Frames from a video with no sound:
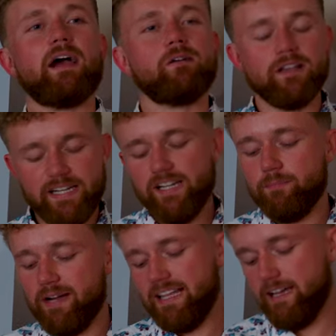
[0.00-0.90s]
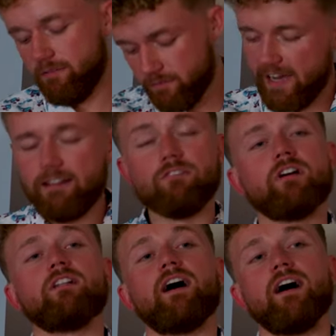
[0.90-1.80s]
I really needed in my life. I've
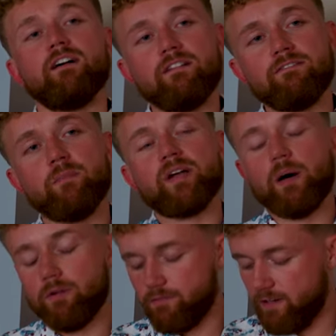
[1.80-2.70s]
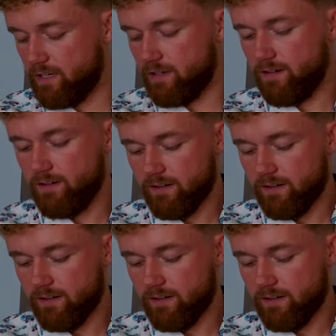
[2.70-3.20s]
learned a lot from becoming a father.